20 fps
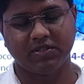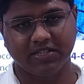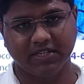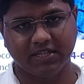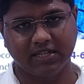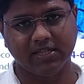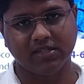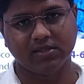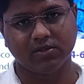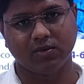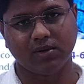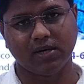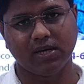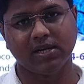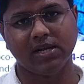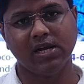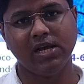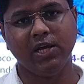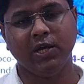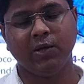cities
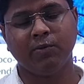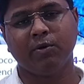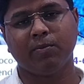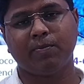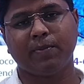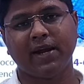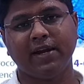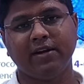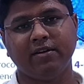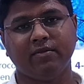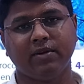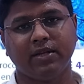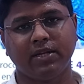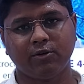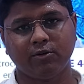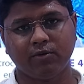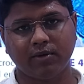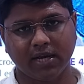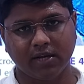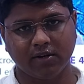where we find
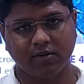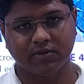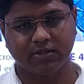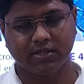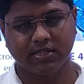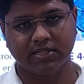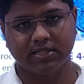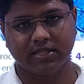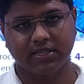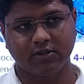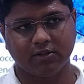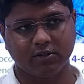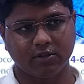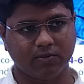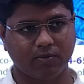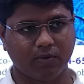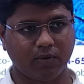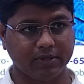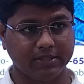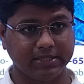very good diagnostic
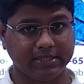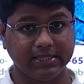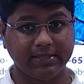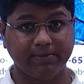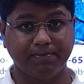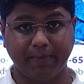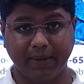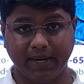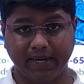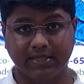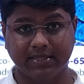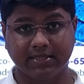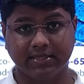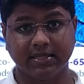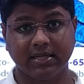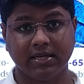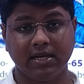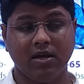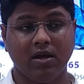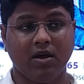centers for the pets,
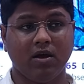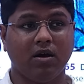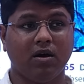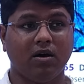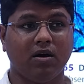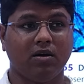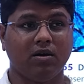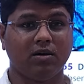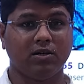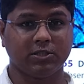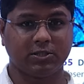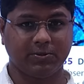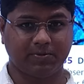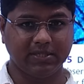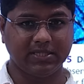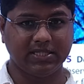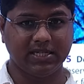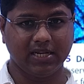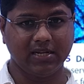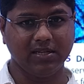
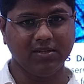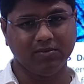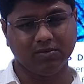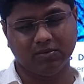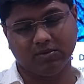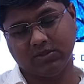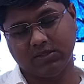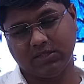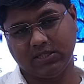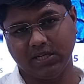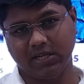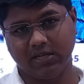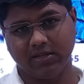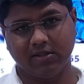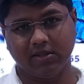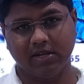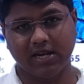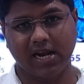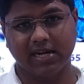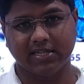especially
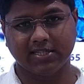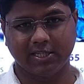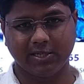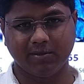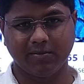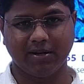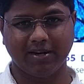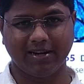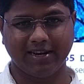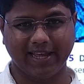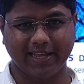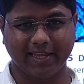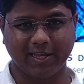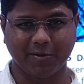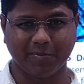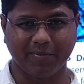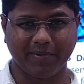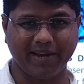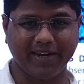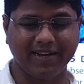still the large animal
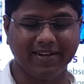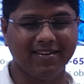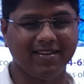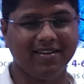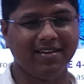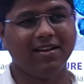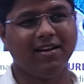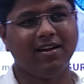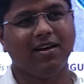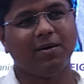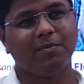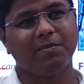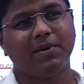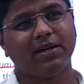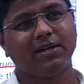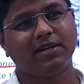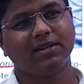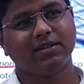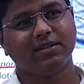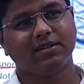lacking behind.
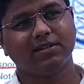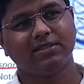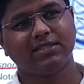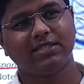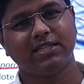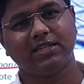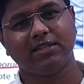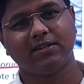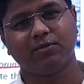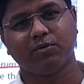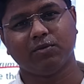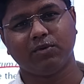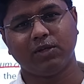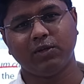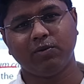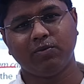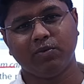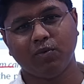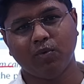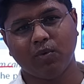But see,
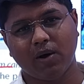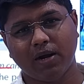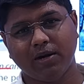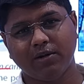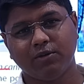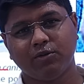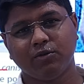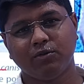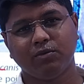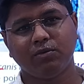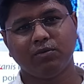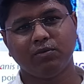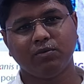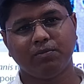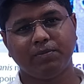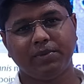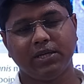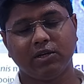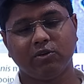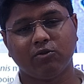if you want
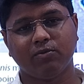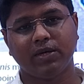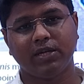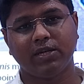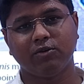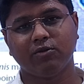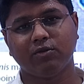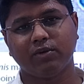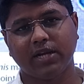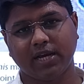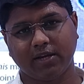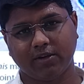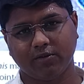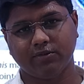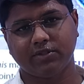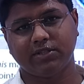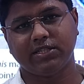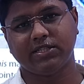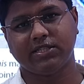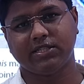to be a very good
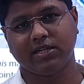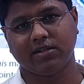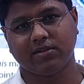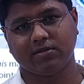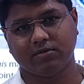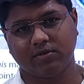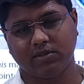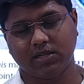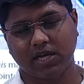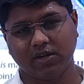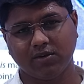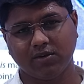diagnostician,